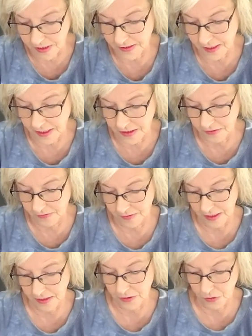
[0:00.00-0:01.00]
they
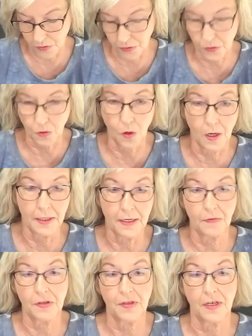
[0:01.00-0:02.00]
do the drawing and
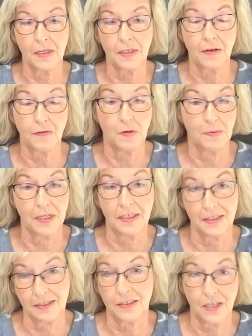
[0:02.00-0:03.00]
everything, and everybody
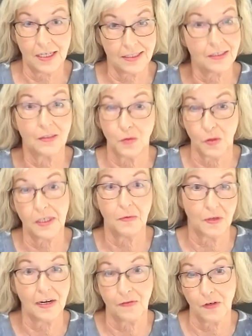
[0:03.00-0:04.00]
gets a chance to look at
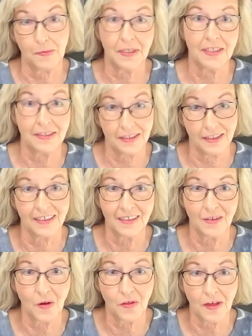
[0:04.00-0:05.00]
what everybody did
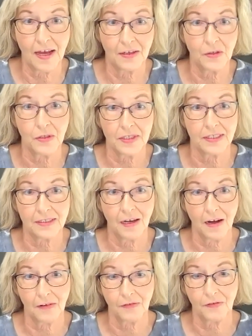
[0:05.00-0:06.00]
and all that good
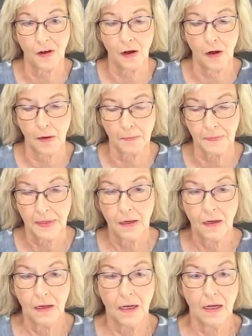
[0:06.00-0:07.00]
stuff,
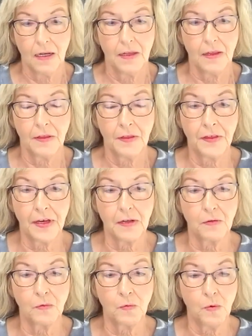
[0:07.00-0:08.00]

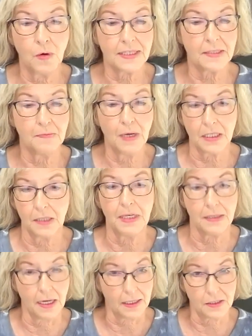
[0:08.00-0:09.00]
that what's meant to be
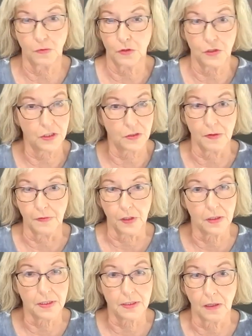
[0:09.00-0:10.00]
next will just reveal
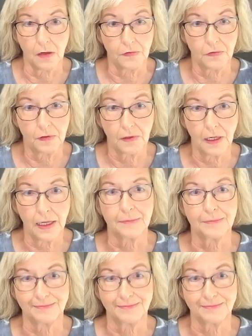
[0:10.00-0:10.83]
itself. And